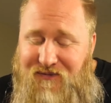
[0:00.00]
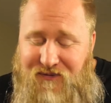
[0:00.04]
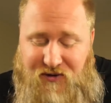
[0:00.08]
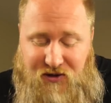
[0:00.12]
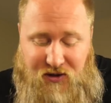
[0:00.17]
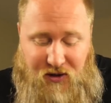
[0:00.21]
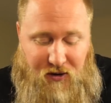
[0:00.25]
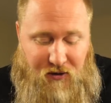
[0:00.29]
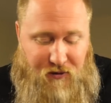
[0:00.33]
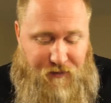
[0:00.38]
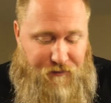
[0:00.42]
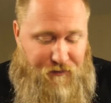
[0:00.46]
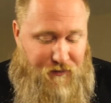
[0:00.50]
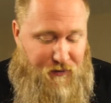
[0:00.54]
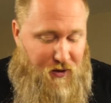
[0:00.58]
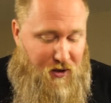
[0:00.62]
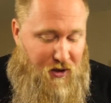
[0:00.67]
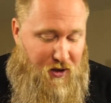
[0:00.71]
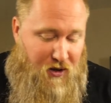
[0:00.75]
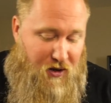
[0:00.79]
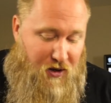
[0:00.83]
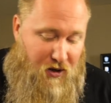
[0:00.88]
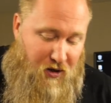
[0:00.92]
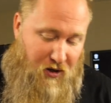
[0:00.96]
So,
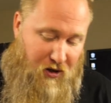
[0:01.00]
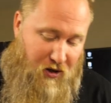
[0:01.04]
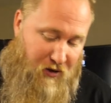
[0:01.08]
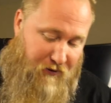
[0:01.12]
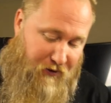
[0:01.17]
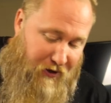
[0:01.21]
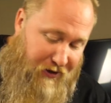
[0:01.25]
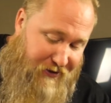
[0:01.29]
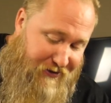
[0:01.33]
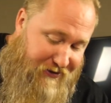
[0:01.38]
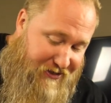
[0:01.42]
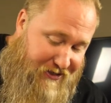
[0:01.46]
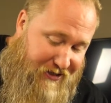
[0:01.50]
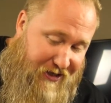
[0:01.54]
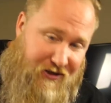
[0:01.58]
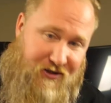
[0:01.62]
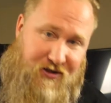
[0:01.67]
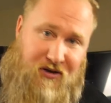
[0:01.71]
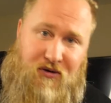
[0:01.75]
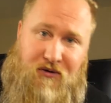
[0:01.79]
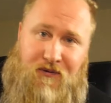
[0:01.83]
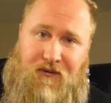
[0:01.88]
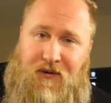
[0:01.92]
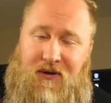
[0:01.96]
alright, stay
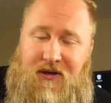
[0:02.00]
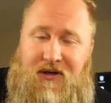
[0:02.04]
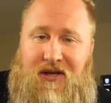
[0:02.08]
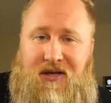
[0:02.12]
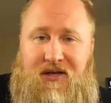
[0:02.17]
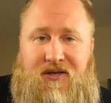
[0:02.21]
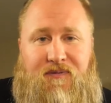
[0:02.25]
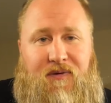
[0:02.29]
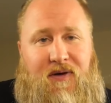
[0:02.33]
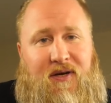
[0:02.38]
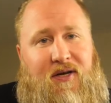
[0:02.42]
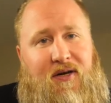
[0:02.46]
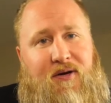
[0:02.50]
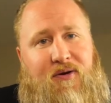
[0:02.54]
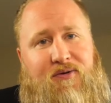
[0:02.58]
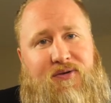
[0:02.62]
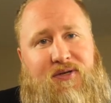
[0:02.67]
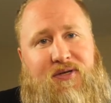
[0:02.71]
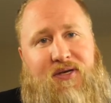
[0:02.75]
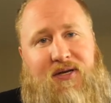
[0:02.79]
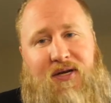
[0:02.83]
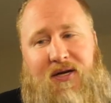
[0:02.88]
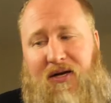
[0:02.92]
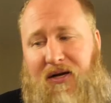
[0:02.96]
tuned for the next
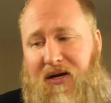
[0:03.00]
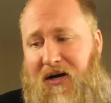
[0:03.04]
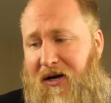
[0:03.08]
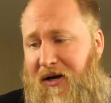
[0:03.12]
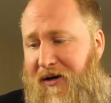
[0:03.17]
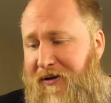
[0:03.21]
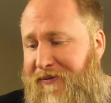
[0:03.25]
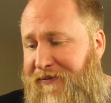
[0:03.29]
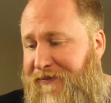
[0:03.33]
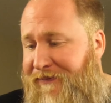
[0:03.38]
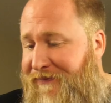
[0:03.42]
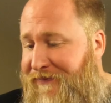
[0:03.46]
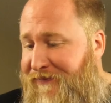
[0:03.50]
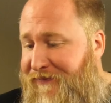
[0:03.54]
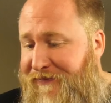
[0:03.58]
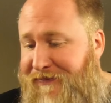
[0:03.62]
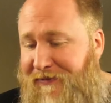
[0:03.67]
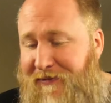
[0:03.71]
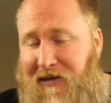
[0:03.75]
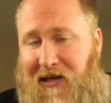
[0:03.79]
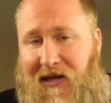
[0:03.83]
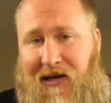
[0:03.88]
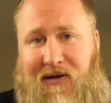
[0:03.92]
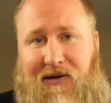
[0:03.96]
videos. I
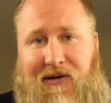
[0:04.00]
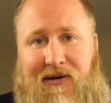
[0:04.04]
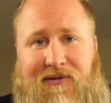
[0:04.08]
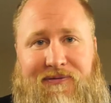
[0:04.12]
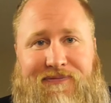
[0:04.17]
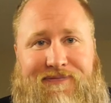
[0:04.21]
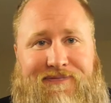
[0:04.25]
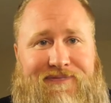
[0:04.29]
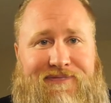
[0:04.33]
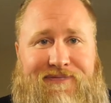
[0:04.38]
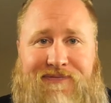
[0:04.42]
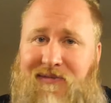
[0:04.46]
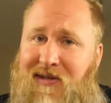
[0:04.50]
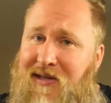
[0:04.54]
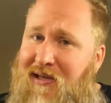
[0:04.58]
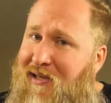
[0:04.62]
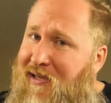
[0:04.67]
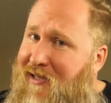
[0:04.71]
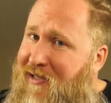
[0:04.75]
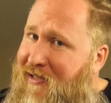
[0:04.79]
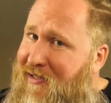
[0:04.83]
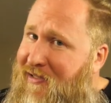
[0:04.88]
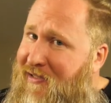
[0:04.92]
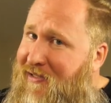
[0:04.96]
don't know.
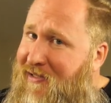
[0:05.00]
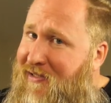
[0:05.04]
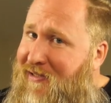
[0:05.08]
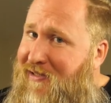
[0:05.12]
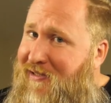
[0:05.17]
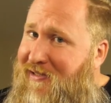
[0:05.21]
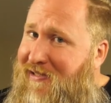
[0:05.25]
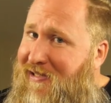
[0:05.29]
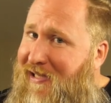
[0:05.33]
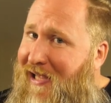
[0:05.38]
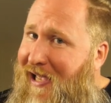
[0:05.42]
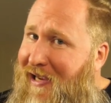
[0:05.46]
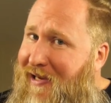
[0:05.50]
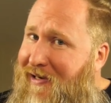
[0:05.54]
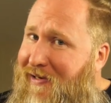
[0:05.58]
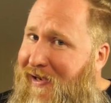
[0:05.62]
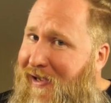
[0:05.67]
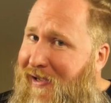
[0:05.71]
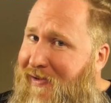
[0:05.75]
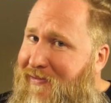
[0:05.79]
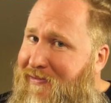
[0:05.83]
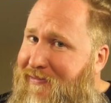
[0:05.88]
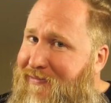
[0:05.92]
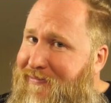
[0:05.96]
Slacker
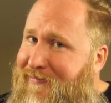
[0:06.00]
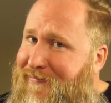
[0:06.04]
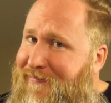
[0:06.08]
out.